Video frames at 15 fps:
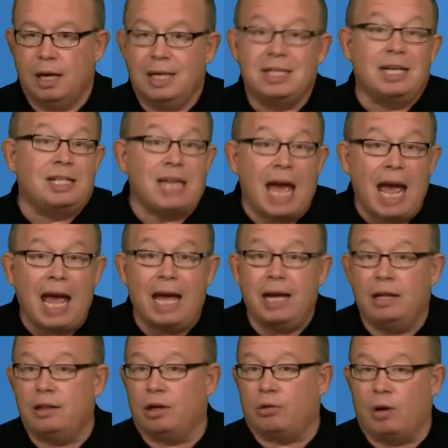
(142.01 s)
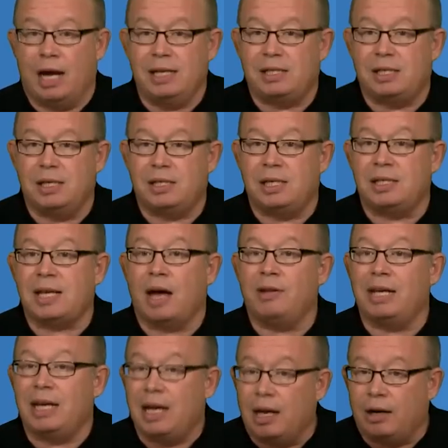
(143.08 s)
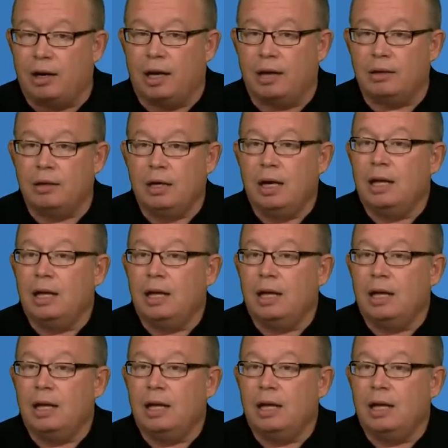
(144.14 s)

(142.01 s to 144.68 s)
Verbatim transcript: Today, the crisis is how the internet,